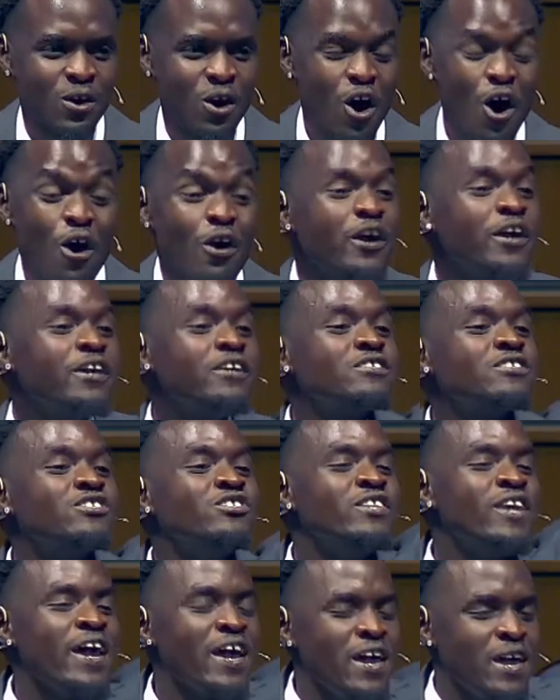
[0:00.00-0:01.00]
Oh, his
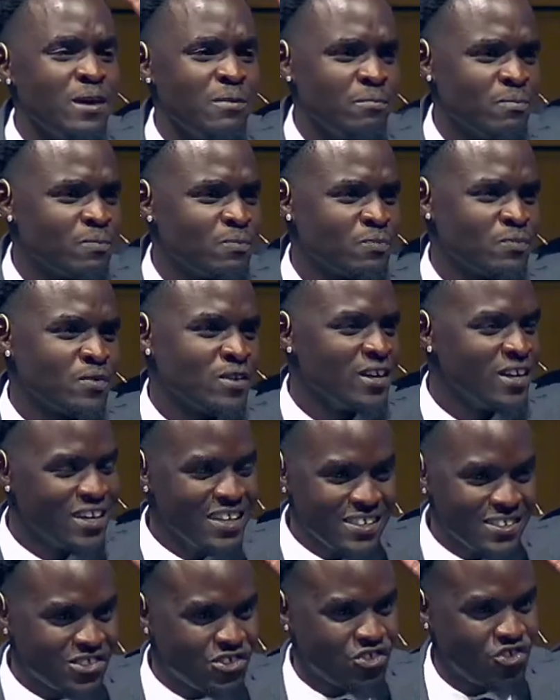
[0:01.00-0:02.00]
name
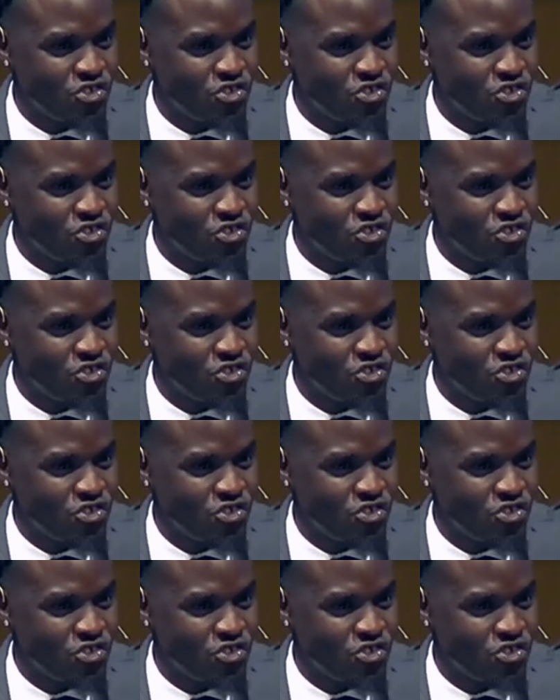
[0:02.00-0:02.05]
is